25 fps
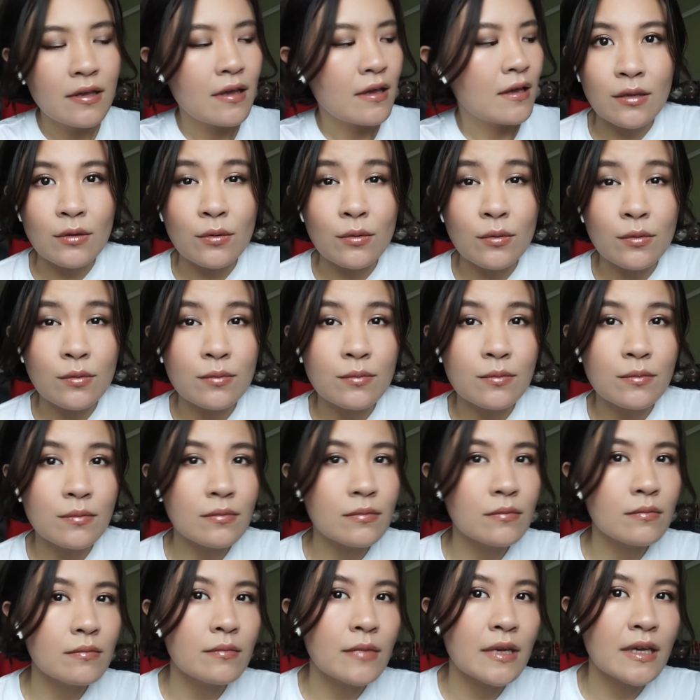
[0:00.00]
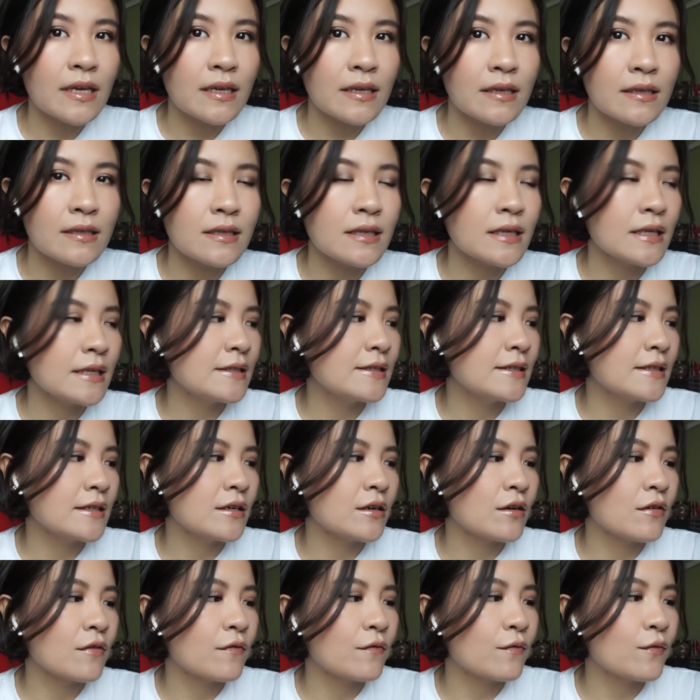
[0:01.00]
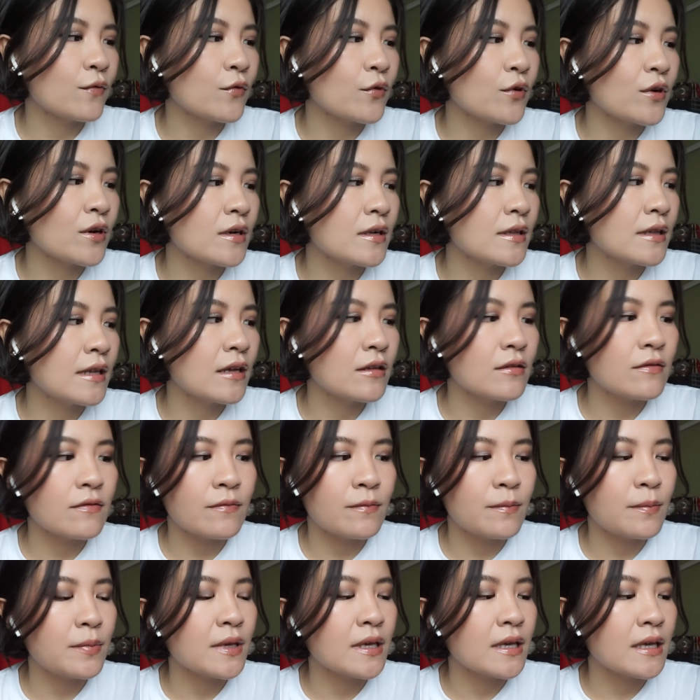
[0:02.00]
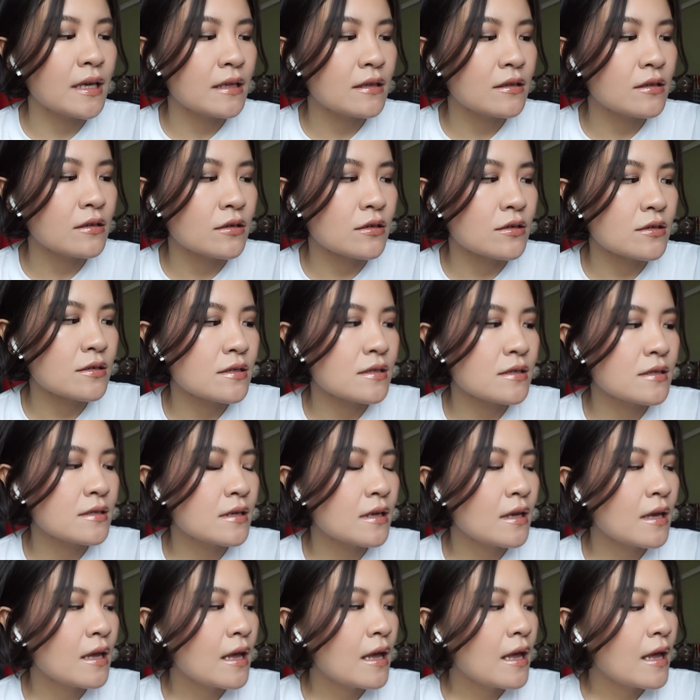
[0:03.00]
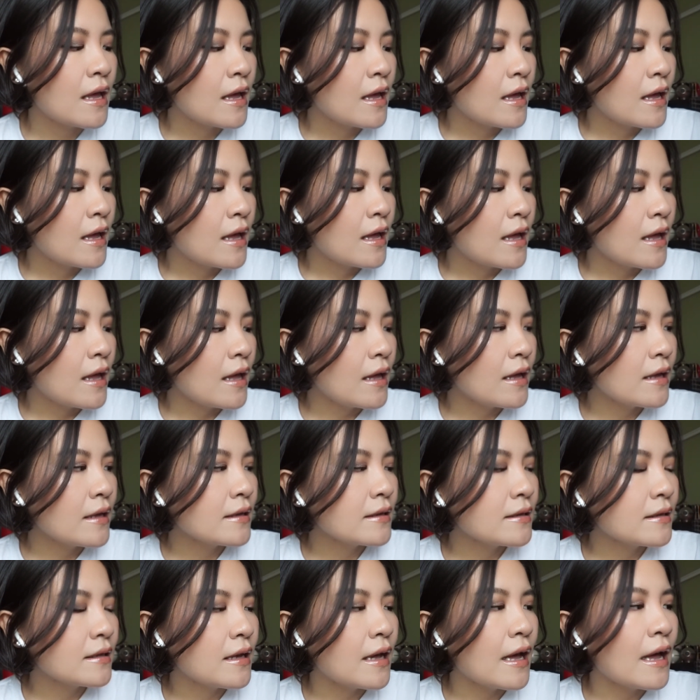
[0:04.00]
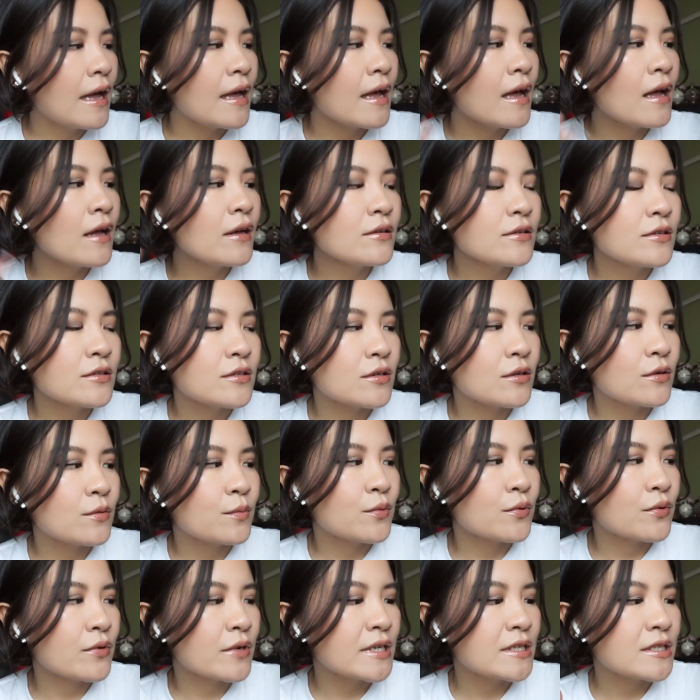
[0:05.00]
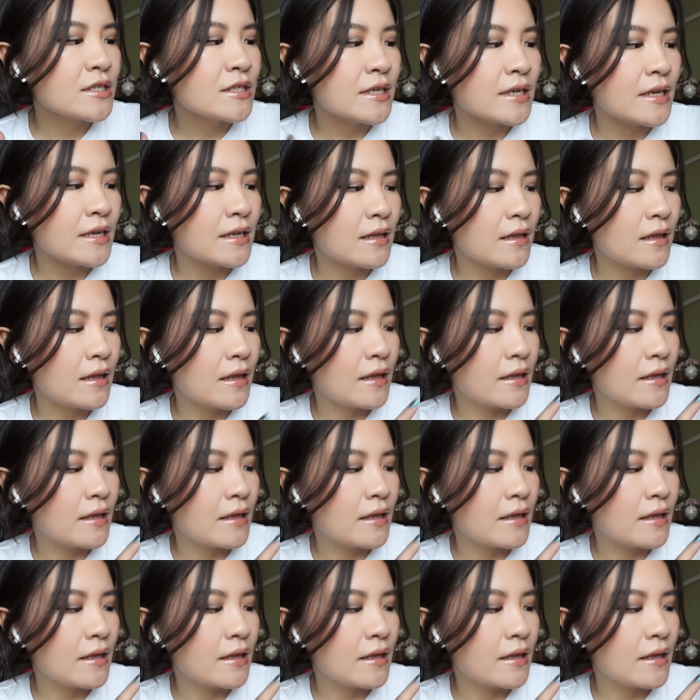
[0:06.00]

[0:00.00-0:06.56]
It will make it easier for a lot of beginners. And I also appreciate